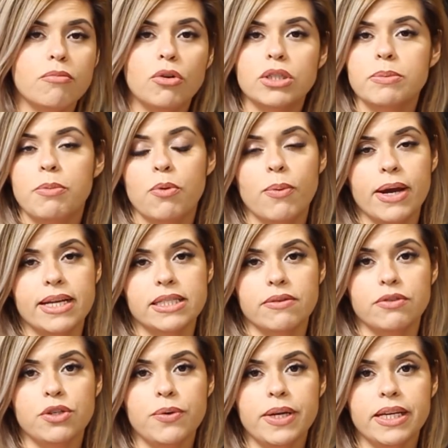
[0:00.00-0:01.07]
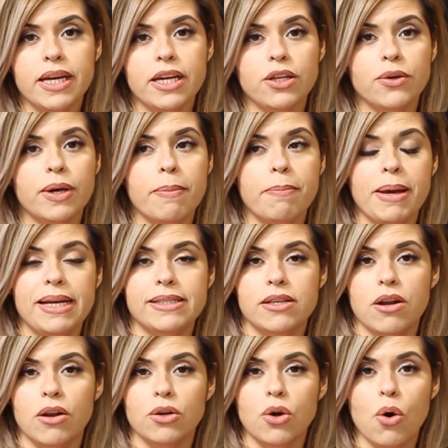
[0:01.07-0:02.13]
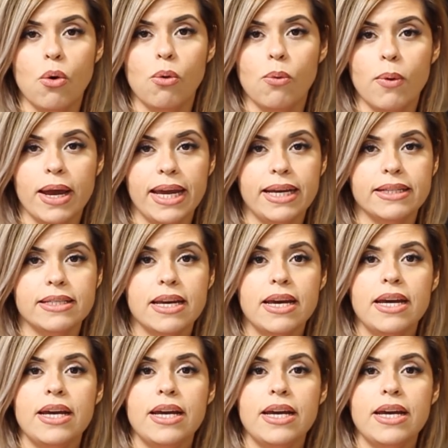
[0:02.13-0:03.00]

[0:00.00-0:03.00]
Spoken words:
multiple ways of doing it. You can base it on goal weight.